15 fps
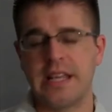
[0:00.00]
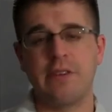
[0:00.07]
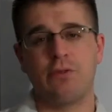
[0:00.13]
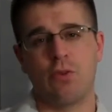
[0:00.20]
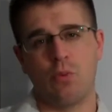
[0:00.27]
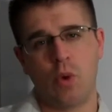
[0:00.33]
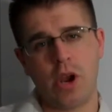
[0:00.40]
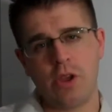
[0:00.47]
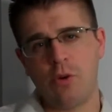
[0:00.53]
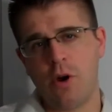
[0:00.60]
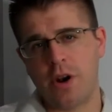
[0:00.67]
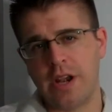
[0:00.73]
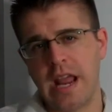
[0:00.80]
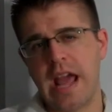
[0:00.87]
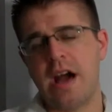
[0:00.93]
get from where you
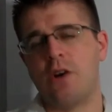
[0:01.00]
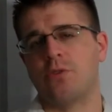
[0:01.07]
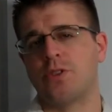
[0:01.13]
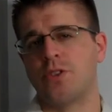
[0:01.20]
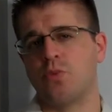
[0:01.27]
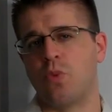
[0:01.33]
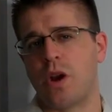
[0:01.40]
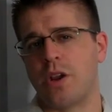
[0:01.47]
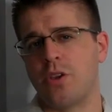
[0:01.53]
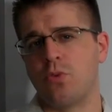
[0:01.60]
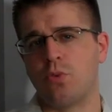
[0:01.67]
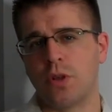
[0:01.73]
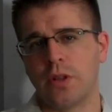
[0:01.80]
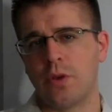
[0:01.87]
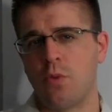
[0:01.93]
are now to where you
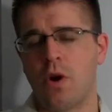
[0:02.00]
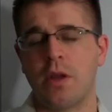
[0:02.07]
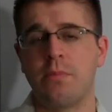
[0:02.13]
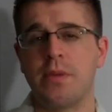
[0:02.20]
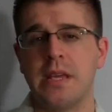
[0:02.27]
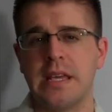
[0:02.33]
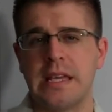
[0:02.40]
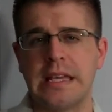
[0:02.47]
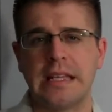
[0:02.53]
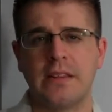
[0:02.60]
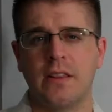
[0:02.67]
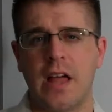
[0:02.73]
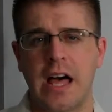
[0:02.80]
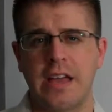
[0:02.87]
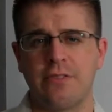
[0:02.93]
really want to be
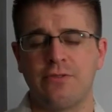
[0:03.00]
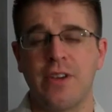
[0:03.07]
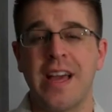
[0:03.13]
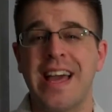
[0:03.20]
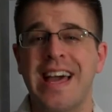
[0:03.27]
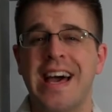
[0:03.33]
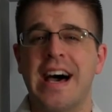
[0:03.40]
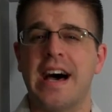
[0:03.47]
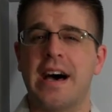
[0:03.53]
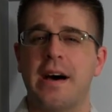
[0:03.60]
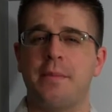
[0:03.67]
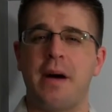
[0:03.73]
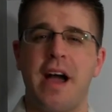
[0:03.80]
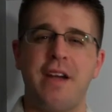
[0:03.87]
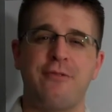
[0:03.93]
in life.
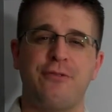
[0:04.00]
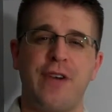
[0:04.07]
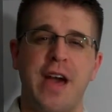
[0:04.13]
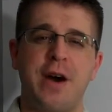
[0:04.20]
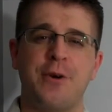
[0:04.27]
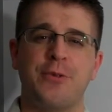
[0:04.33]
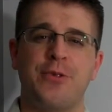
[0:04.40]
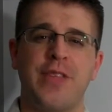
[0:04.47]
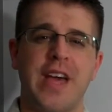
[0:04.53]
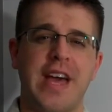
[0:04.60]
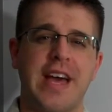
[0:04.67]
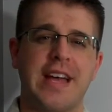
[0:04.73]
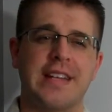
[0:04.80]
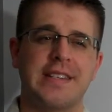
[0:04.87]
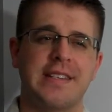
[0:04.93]
I found
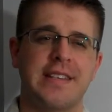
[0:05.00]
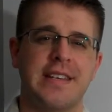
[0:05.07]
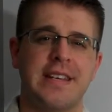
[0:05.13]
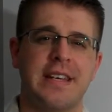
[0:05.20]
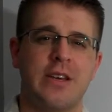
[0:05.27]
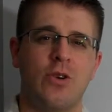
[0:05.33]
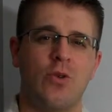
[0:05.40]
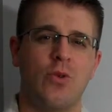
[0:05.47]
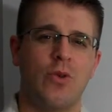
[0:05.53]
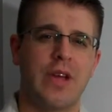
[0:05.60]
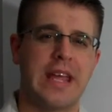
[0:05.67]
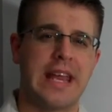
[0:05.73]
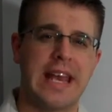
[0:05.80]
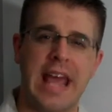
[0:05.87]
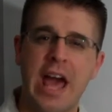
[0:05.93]
that
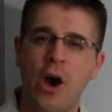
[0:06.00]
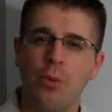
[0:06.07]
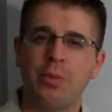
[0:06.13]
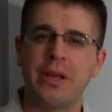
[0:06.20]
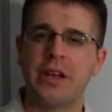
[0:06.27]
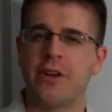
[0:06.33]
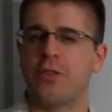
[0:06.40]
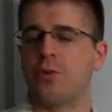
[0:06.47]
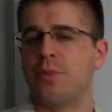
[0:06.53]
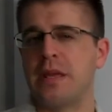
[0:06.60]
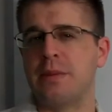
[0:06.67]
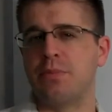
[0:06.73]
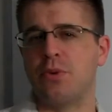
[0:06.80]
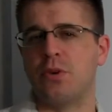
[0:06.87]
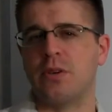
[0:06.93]
in helping other
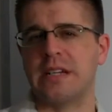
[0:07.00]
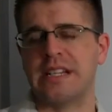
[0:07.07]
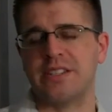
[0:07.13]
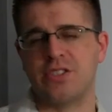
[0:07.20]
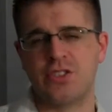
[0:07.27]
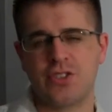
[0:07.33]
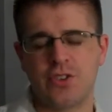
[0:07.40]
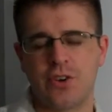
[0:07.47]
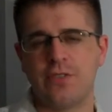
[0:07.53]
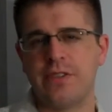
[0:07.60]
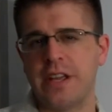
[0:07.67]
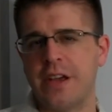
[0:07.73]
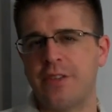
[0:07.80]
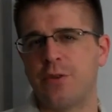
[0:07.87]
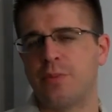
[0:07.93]
people, in
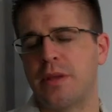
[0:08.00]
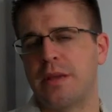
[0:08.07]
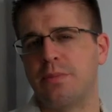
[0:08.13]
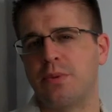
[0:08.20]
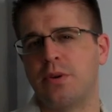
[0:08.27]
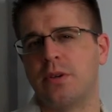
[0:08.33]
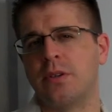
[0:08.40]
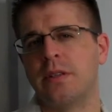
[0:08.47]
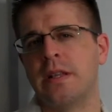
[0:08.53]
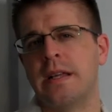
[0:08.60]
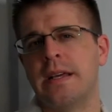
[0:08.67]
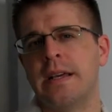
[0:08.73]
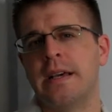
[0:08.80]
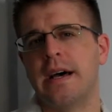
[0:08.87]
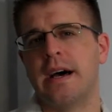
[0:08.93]
serving other people,
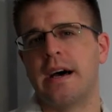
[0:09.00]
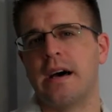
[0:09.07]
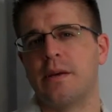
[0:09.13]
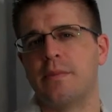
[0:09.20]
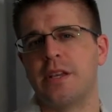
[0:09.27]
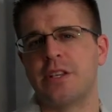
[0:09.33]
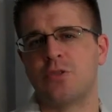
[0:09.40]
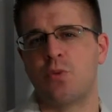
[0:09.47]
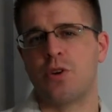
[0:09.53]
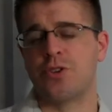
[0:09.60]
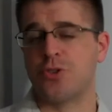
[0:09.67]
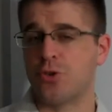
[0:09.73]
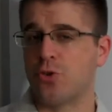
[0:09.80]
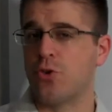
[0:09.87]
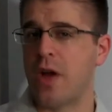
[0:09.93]
is where
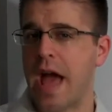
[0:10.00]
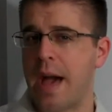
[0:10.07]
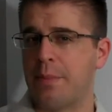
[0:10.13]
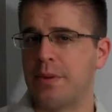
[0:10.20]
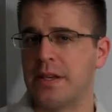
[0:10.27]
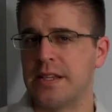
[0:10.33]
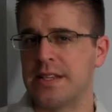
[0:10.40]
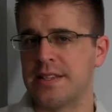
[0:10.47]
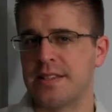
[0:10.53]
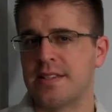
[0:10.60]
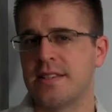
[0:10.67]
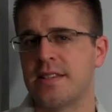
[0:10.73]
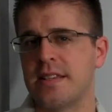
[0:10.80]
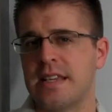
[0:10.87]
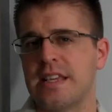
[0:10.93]
true
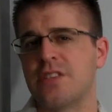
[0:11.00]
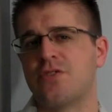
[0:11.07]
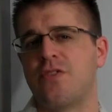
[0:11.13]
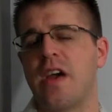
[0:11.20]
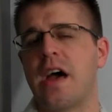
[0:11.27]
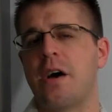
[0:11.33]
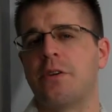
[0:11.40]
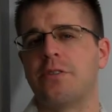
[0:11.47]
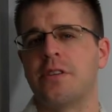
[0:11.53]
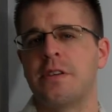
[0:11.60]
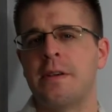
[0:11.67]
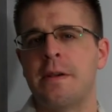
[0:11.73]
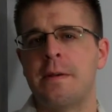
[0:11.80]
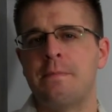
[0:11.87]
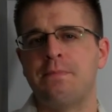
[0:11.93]
happiness is found.
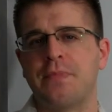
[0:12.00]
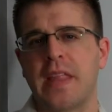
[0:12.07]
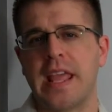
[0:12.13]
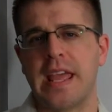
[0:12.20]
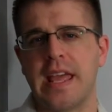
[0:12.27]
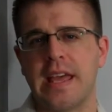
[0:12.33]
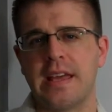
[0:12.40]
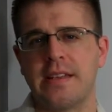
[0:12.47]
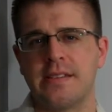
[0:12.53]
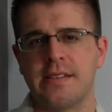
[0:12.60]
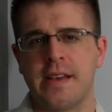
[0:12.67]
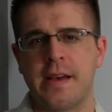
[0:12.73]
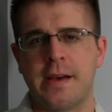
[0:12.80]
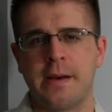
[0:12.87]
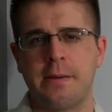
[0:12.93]
And
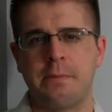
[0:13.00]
